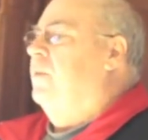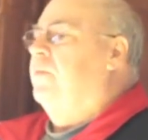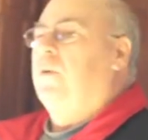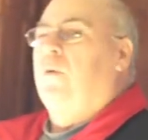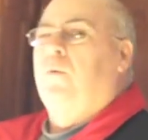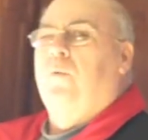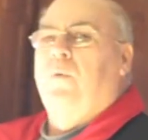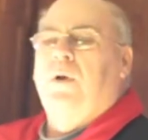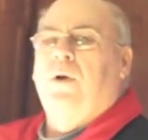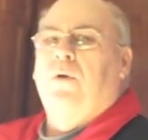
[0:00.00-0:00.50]

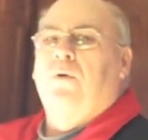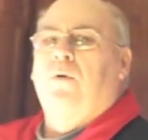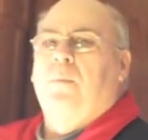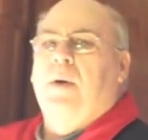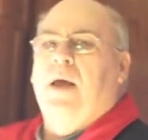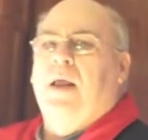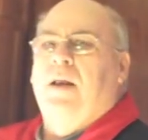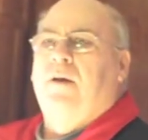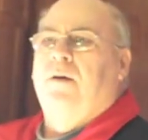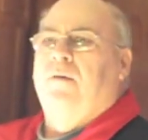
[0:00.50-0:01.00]
different window
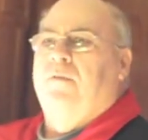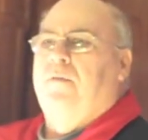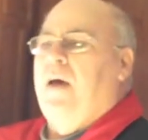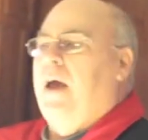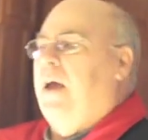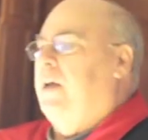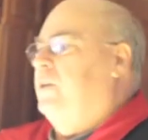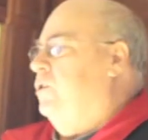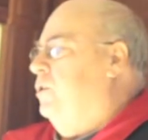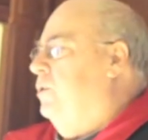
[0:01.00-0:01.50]

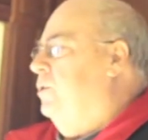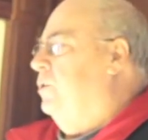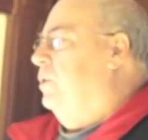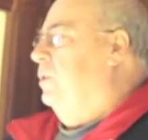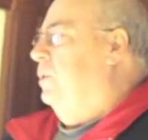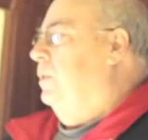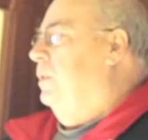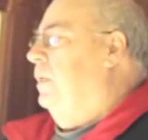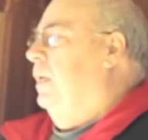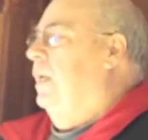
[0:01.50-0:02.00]
manufacturers,